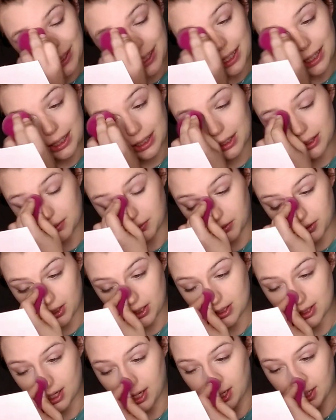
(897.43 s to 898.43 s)
I like some
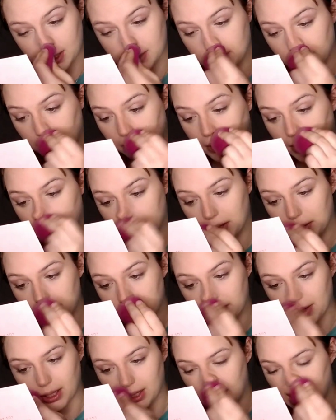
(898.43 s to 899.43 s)
crazy cosplay makeup.
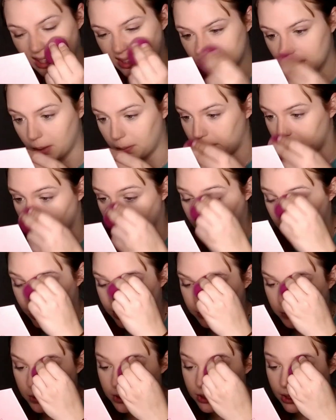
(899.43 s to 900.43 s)
My last couple of
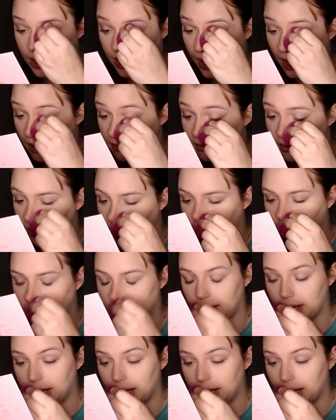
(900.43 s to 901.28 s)
cosplays I haven't done